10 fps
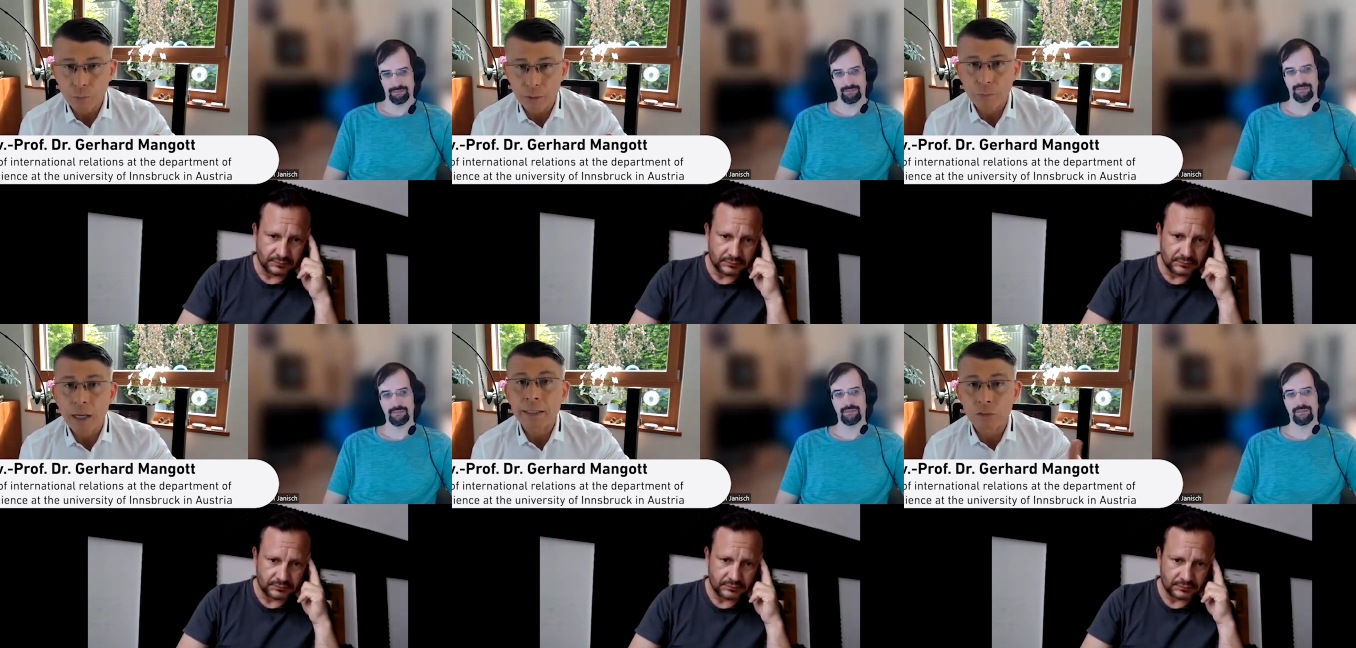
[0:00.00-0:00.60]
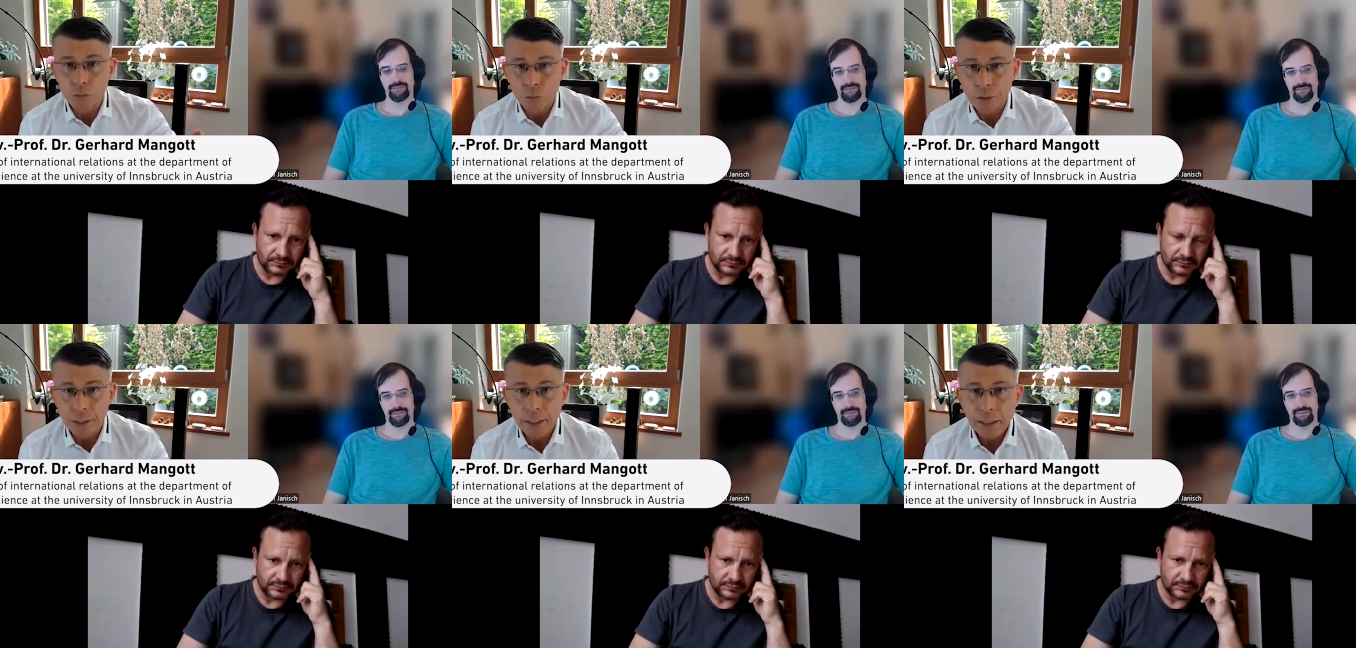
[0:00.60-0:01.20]
Speaker 1: but by the war,
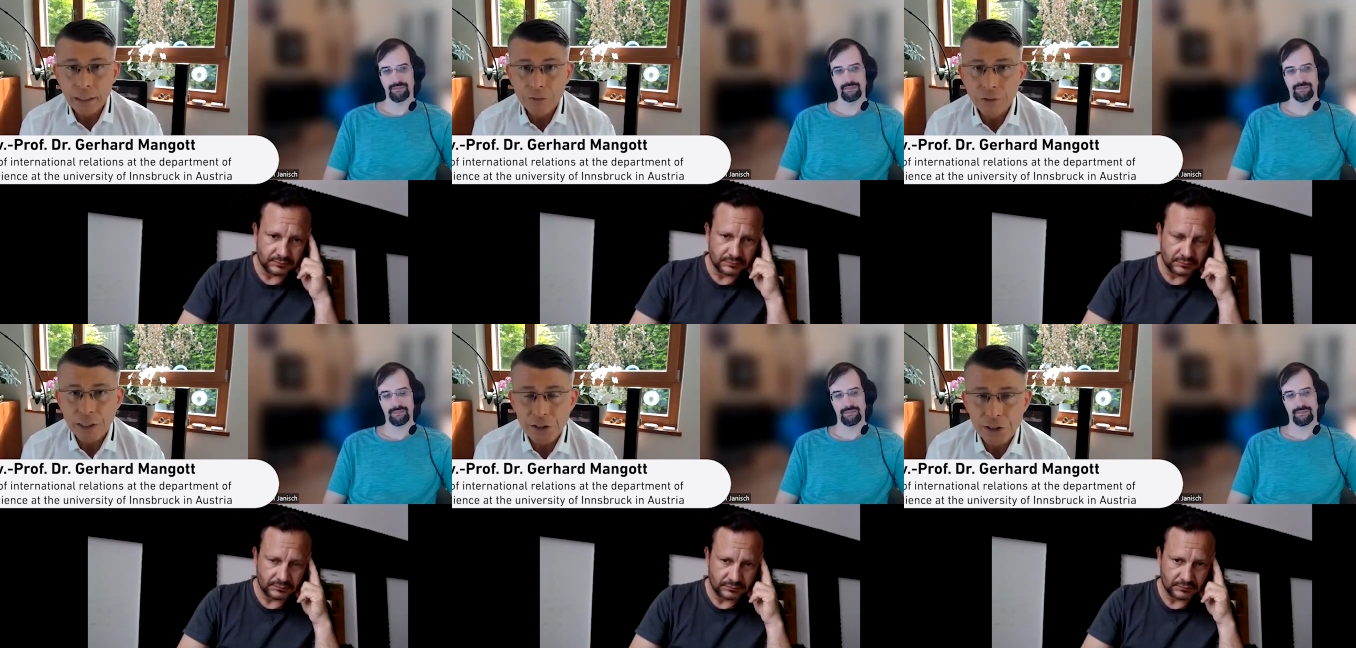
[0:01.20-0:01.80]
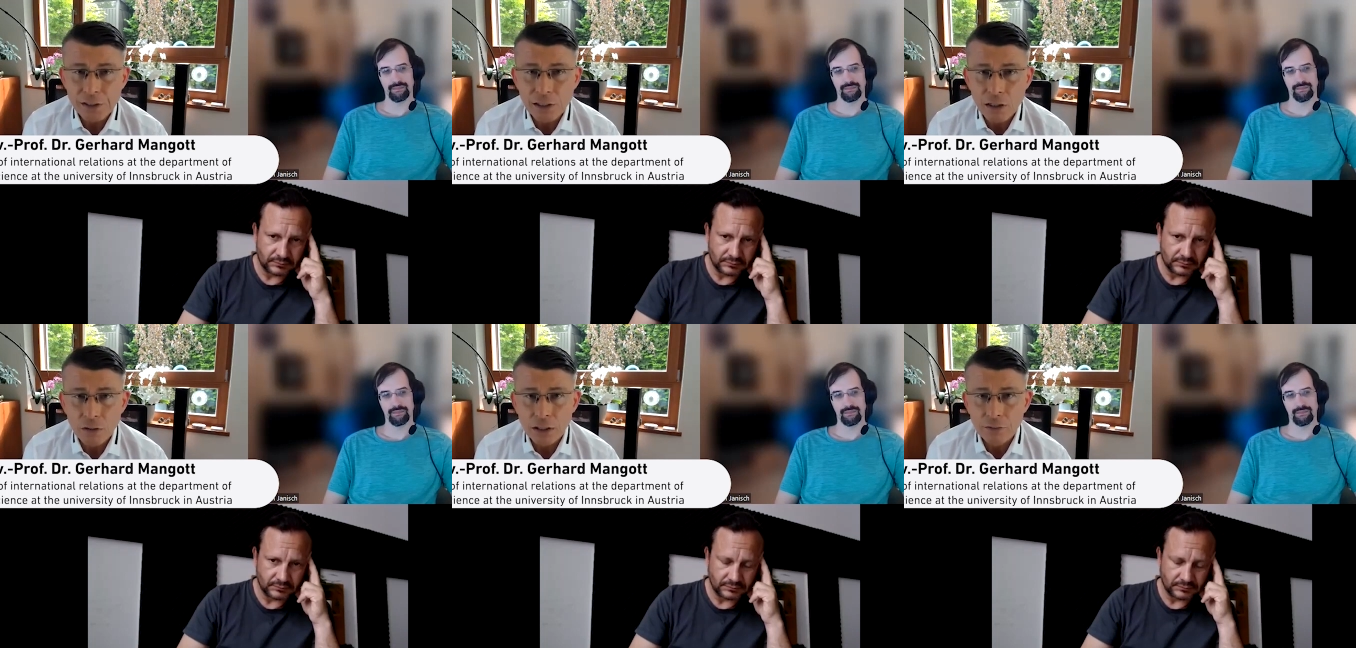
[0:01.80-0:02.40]
inflation is
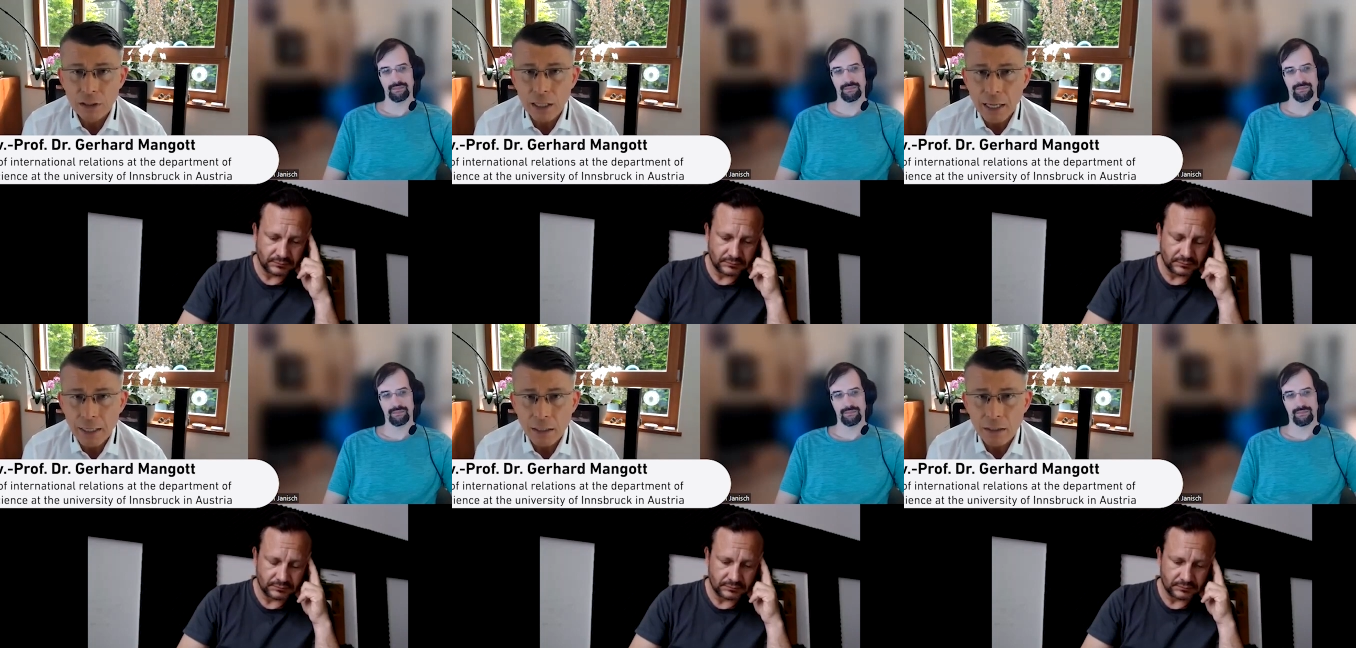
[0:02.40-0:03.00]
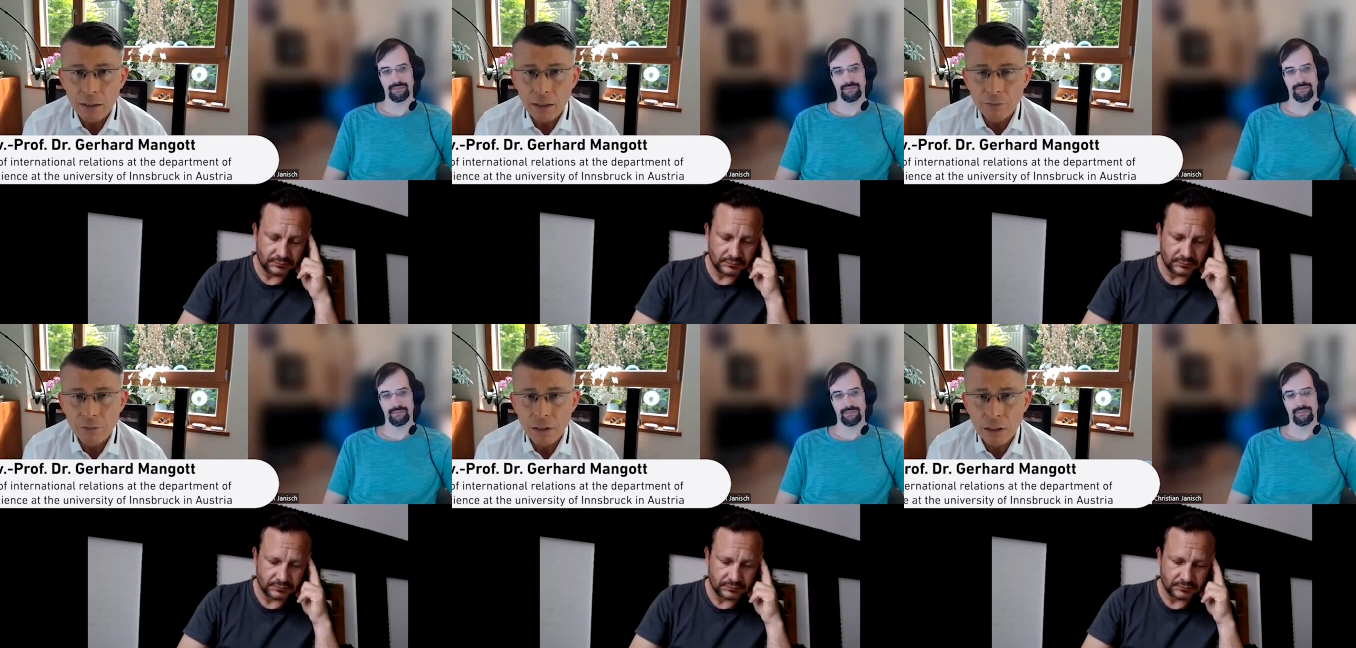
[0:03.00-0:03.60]
now even higher
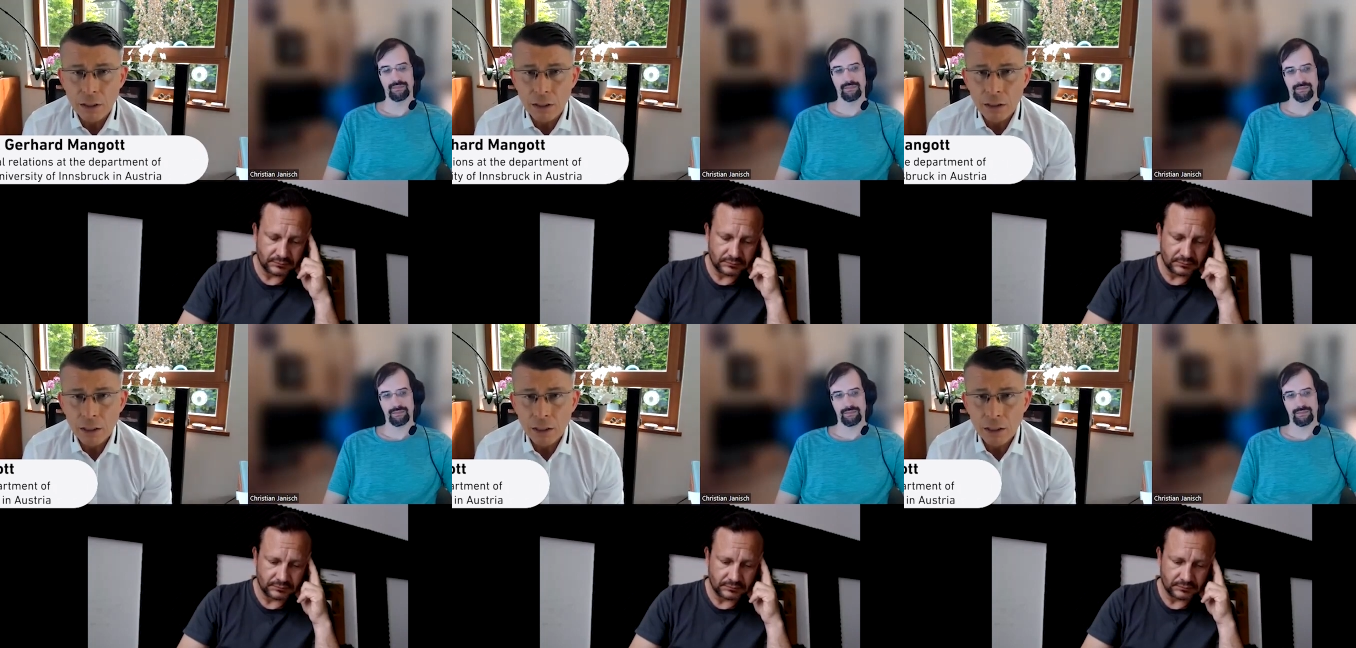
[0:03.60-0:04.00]
given uh,